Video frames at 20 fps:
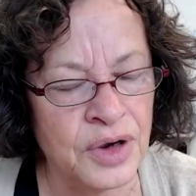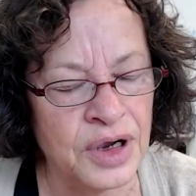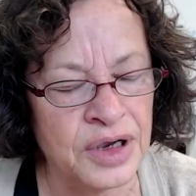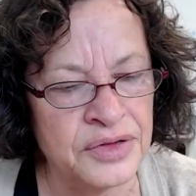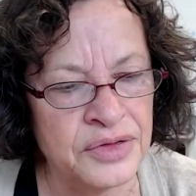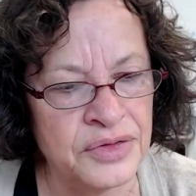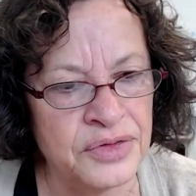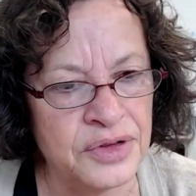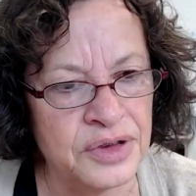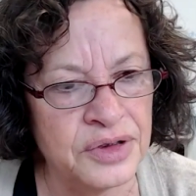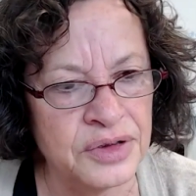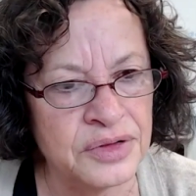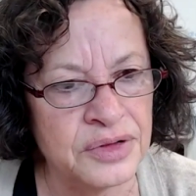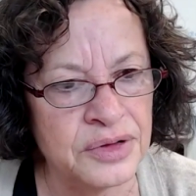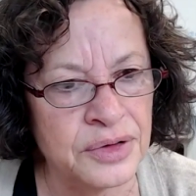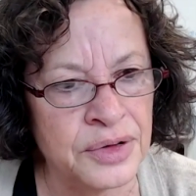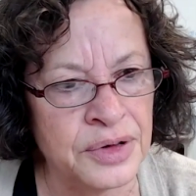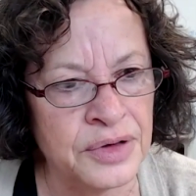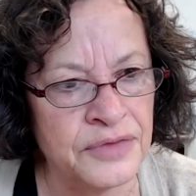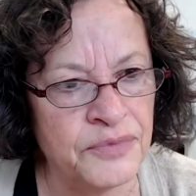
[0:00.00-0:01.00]
I think
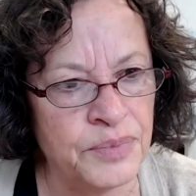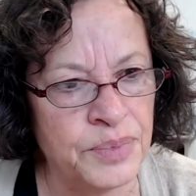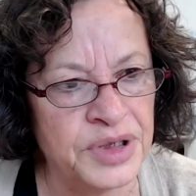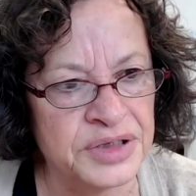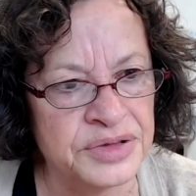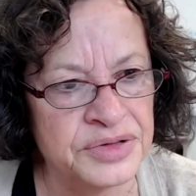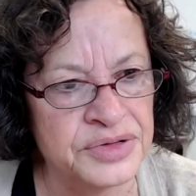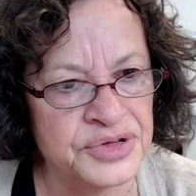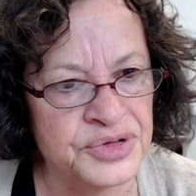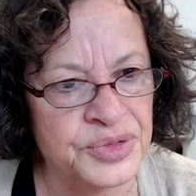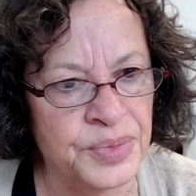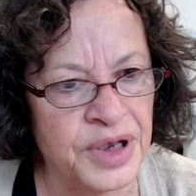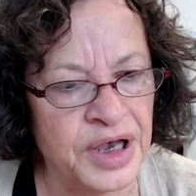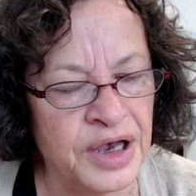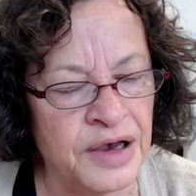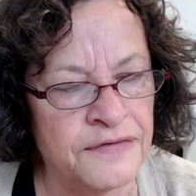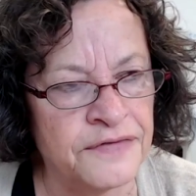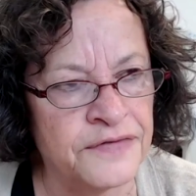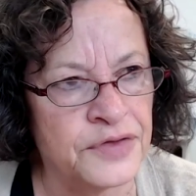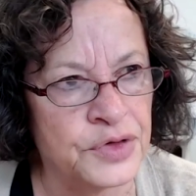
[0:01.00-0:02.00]
there have been some
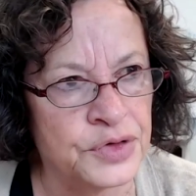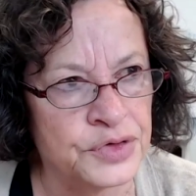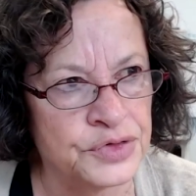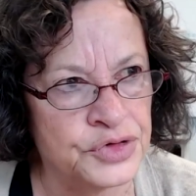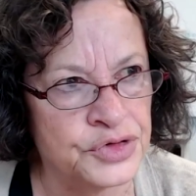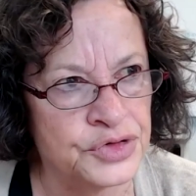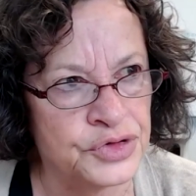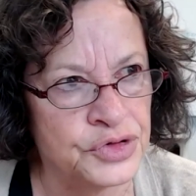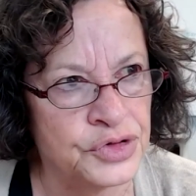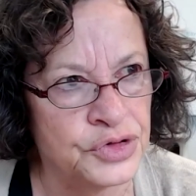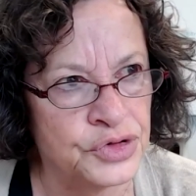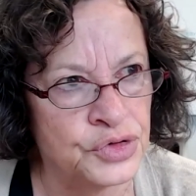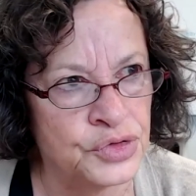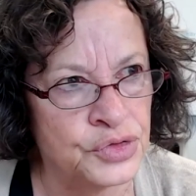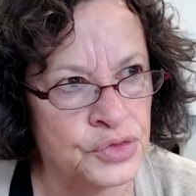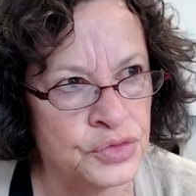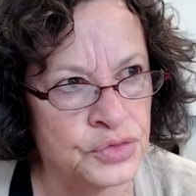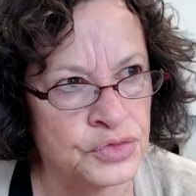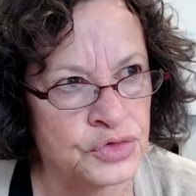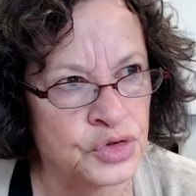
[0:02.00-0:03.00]
efforts
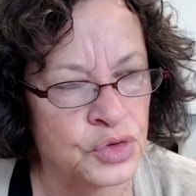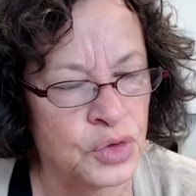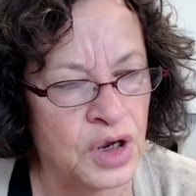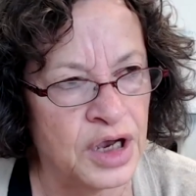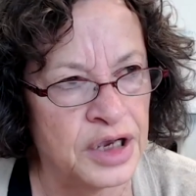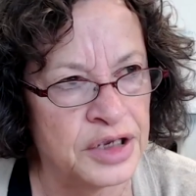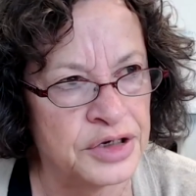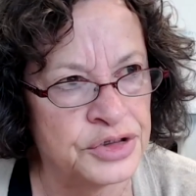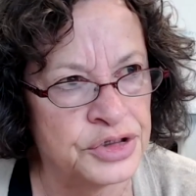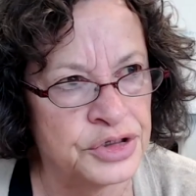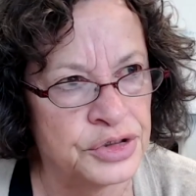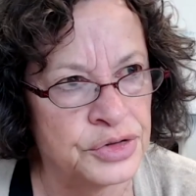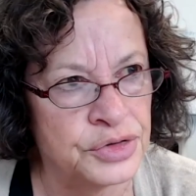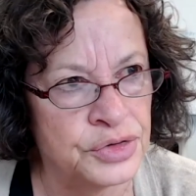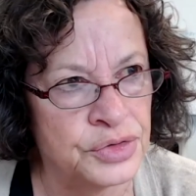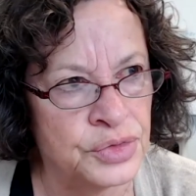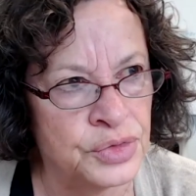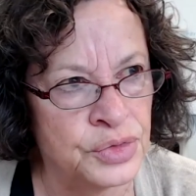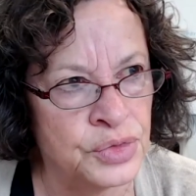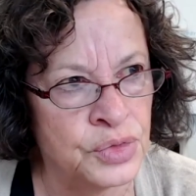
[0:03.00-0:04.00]
to try
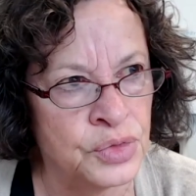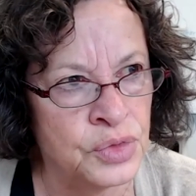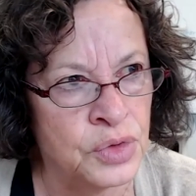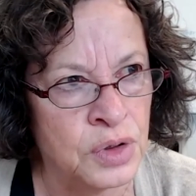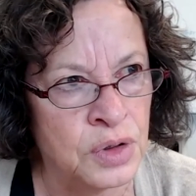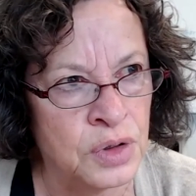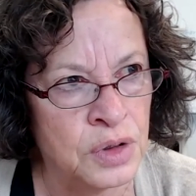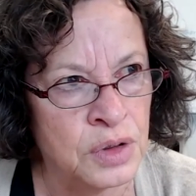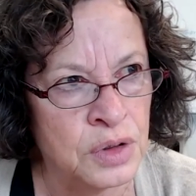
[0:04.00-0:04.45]
to